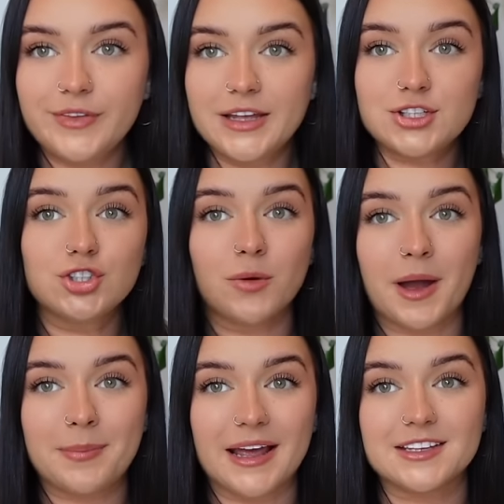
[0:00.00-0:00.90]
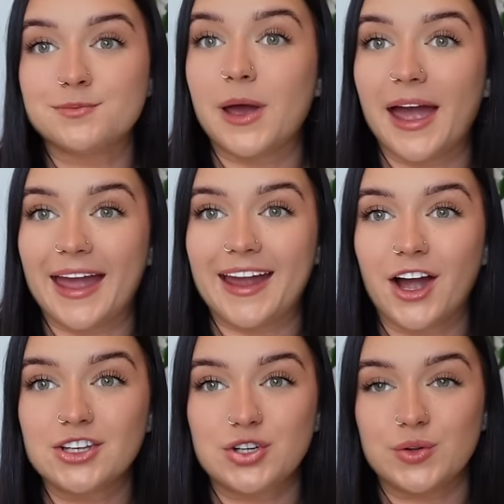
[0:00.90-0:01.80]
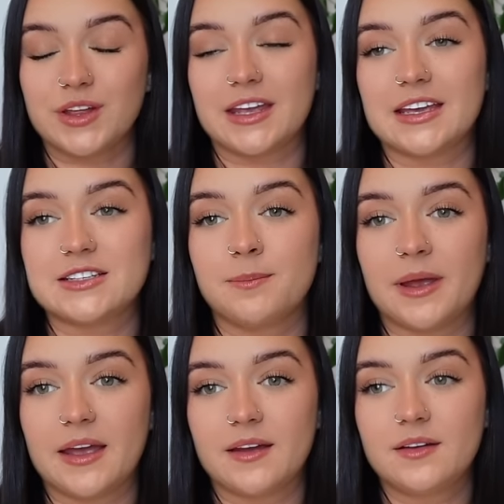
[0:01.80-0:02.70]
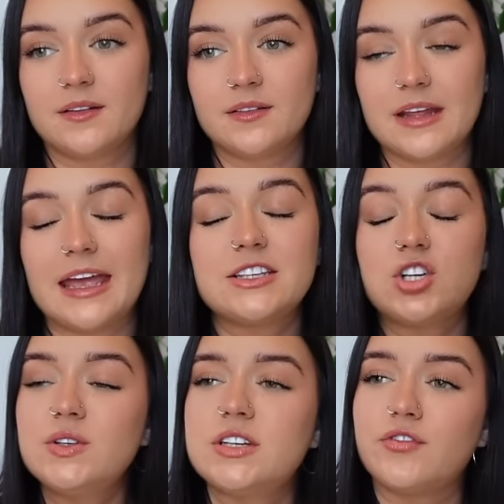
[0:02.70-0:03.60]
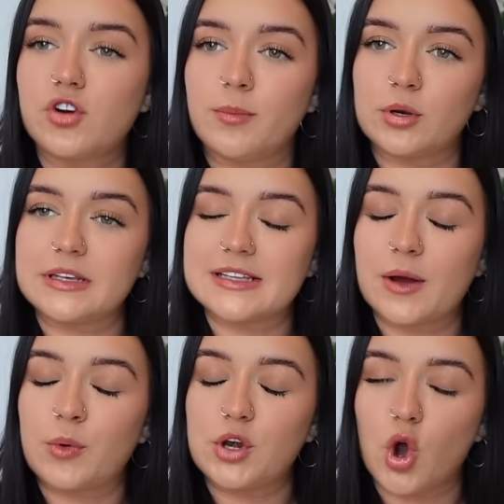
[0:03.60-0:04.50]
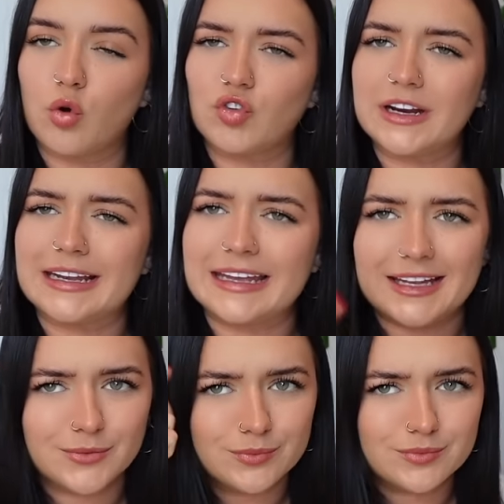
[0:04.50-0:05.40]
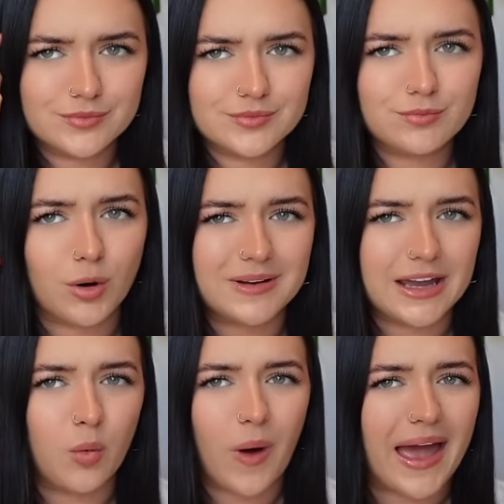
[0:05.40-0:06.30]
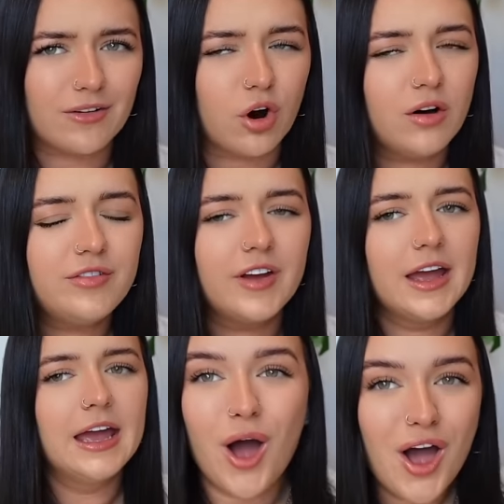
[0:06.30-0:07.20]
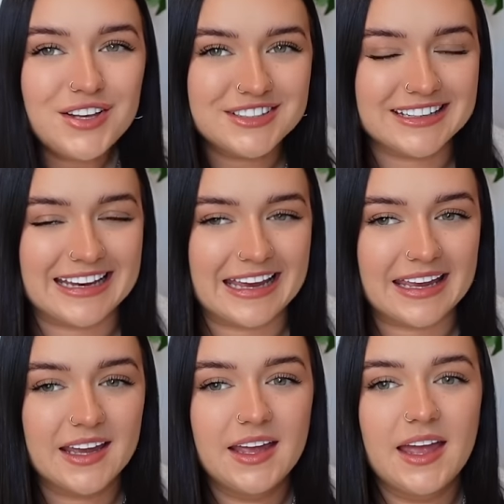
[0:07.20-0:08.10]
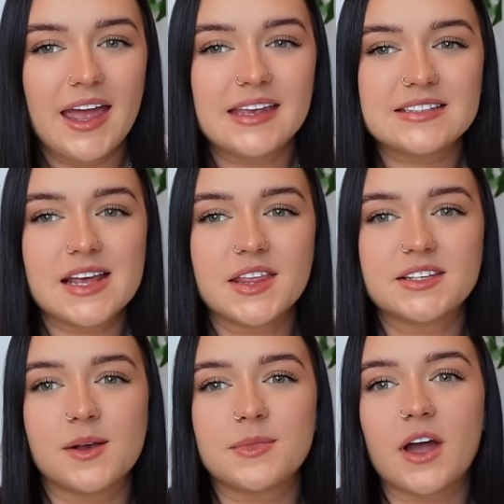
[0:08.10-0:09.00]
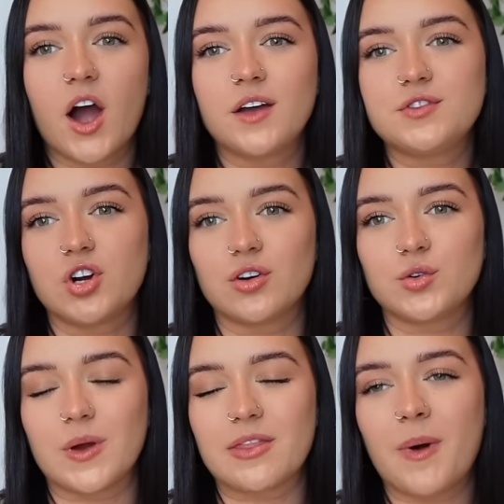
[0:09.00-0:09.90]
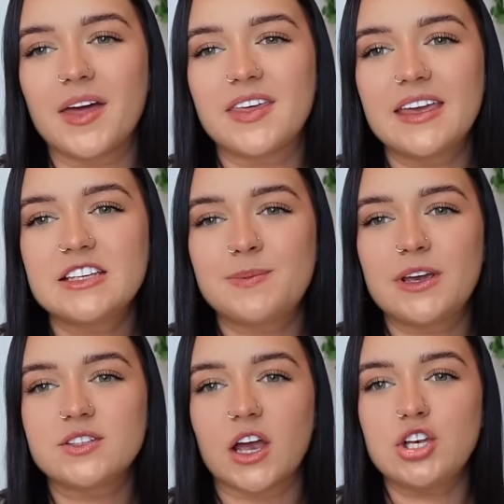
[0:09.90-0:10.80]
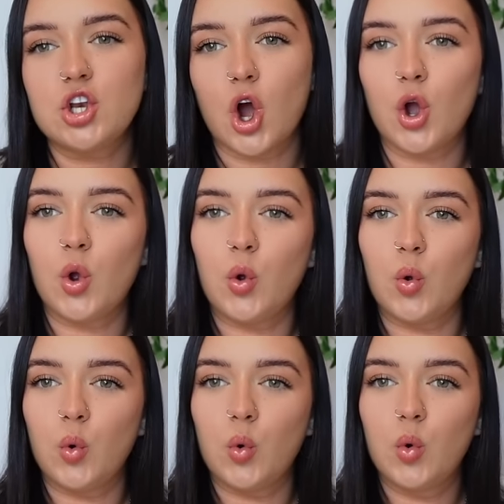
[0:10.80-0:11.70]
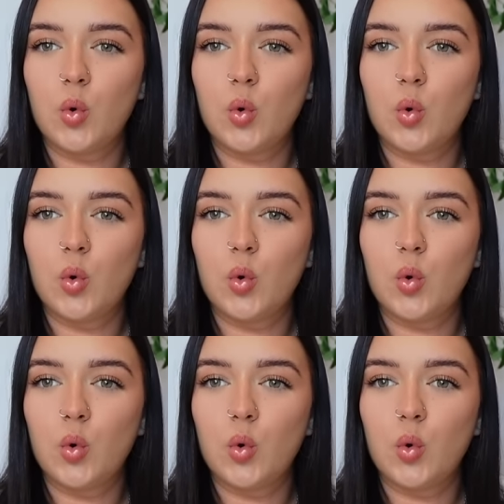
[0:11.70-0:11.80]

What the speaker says: It's not my place, but hey, I do think it's a bit, it's doing stuff to our bodies that we're not really probably aware of. Personally, it's never something I've struggled with, but I think it's because I know